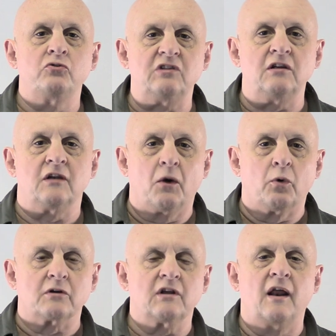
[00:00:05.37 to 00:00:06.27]
OT
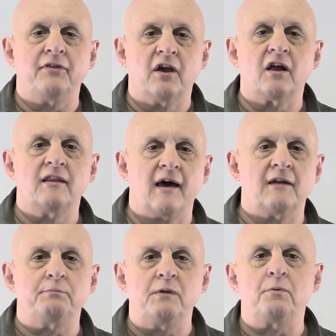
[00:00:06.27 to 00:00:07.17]
networks. And I think a
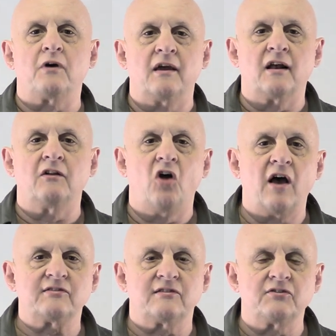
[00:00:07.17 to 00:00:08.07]
lot of people kind of
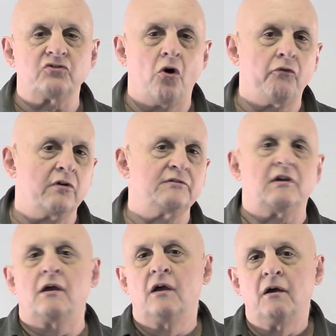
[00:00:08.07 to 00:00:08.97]
gloss this over and
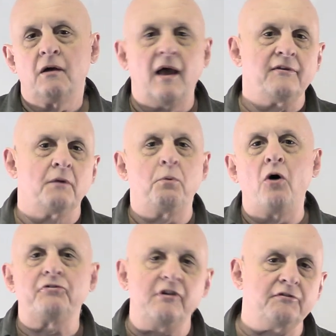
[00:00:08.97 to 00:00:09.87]
say, oh, they're
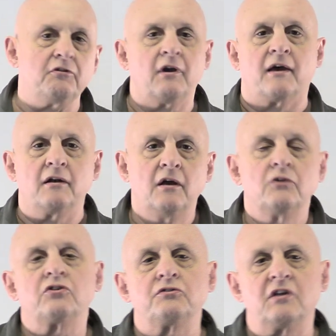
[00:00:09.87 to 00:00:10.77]
both Ethernet.
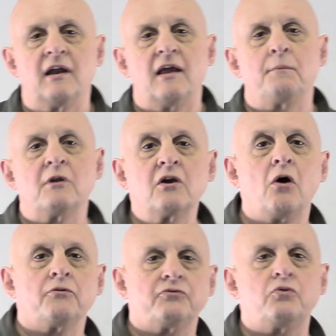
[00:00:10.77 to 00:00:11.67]
So today I'm going to
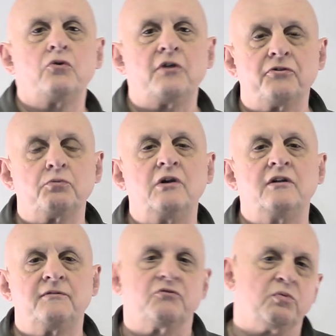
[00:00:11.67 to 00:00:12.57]
go through the
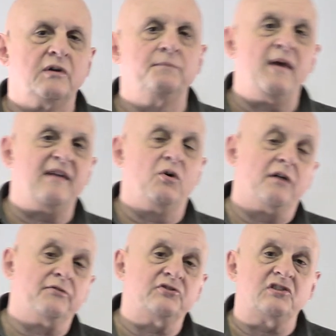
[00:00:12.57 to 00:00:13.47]
three, three main,
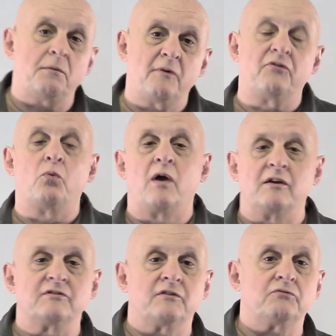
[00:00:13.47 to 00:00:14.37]
well, some of the
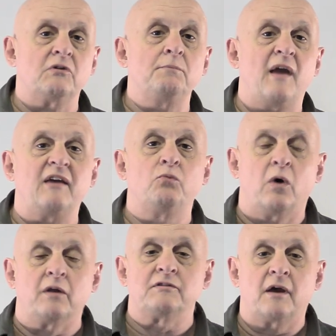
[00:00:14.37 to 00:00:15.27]
ways, the three main
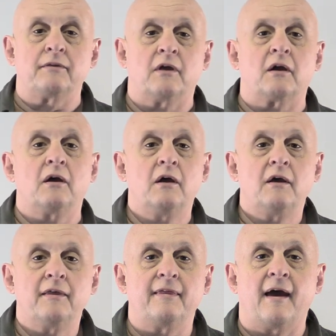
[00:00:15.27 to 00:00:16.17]
ones, I think,
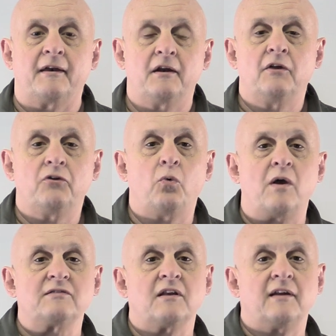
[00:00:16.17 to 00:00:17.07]
that the
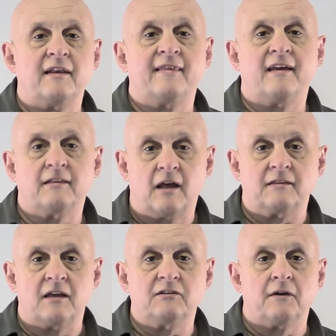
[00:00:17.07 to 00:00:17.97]
ways that, it, that,
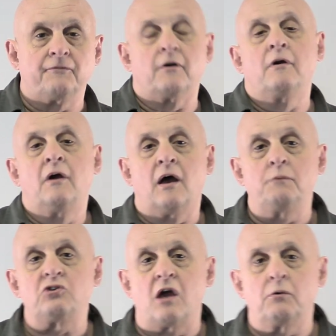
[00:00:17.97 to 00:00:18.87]
that they differ.
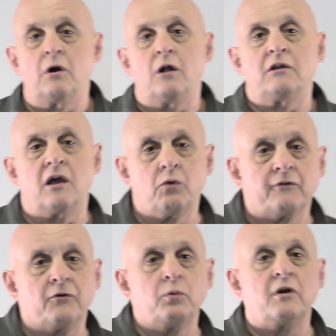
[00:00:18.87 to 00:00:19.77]
I'm John Rinaldi. I
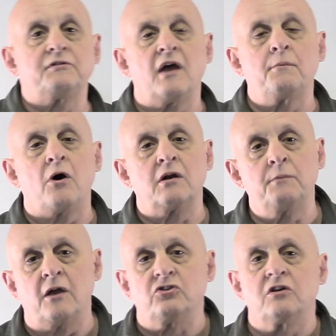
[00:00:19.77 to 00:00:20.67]
work for Real Time
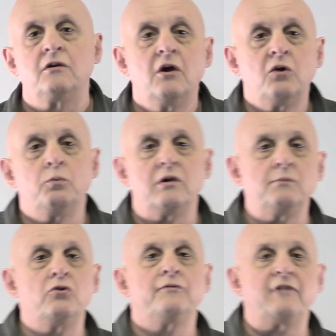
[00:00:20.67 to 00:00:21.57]
Automation. We
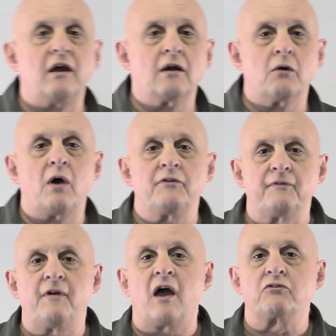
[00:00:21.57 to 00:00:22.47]
move data around the
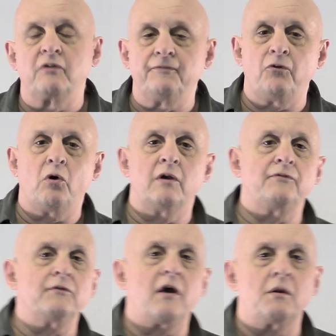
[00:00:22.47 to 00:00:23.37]
factory floor.
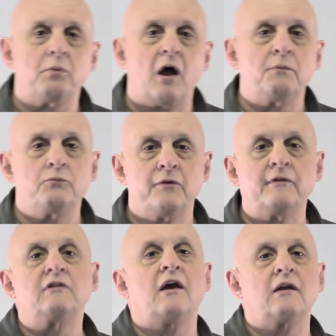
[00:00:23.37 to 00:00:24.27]
If you've got a problem
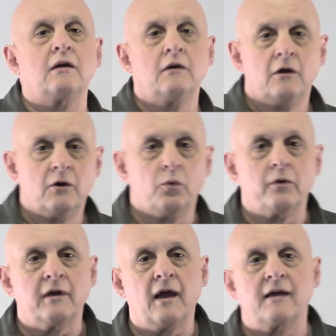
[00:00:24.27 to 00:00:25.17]
moving data,
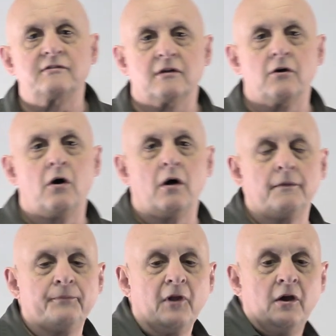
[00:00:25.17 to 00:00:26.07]
we're the guys to
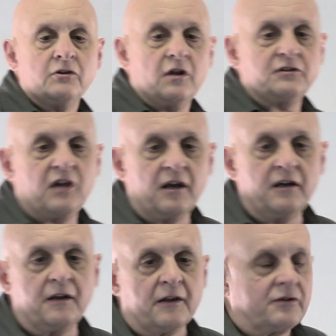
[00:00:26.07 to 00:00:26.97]
call. So let's get
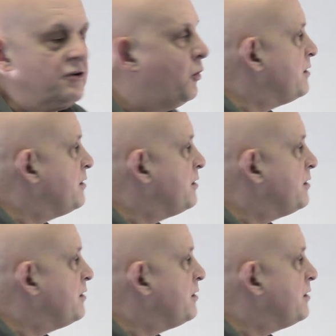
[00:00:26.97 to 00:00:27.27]
into this. So